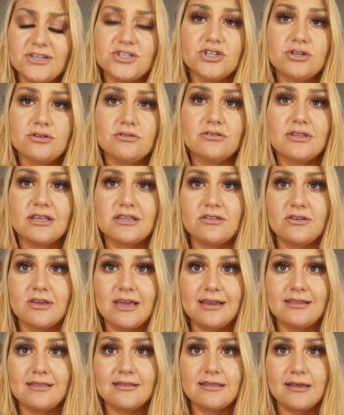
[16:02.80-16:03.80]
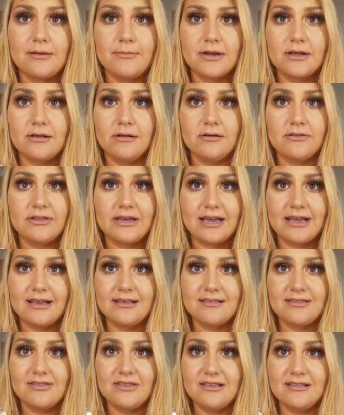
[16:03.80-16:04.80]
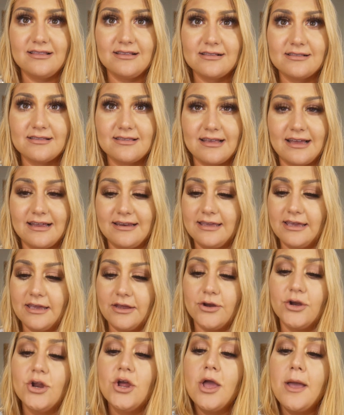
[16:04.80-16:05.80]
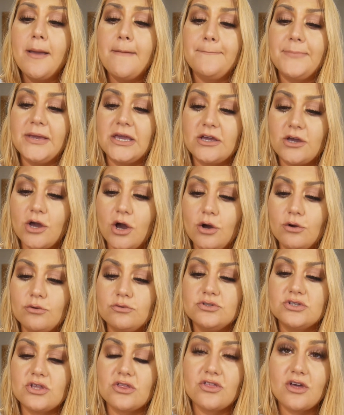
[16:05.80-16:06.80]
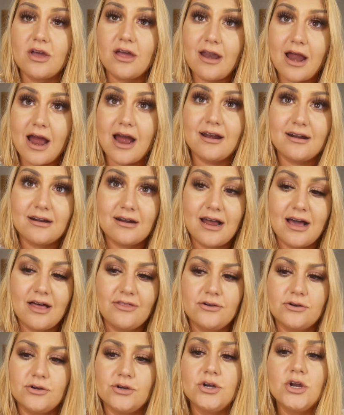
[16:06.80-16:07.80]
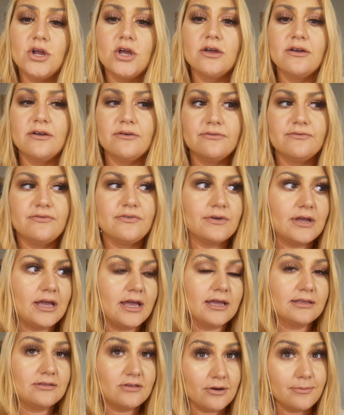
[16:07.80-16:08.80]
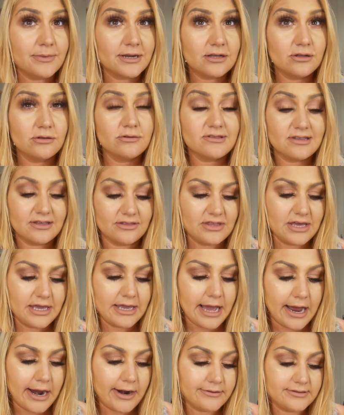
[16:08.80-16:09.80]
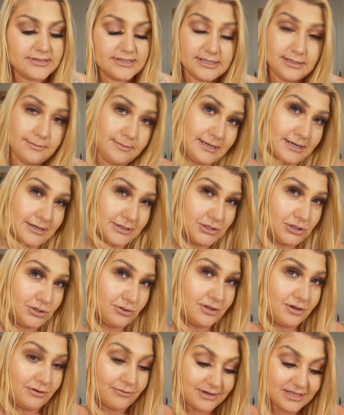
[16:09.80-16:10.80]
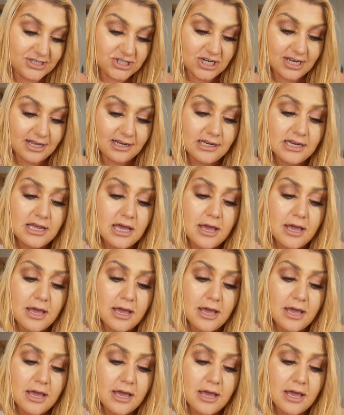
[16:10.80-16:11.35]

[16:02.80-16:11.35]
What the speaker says: sure that you get the Dermacol that has this little sign here, because there are other Dermacols that they are similar to the original,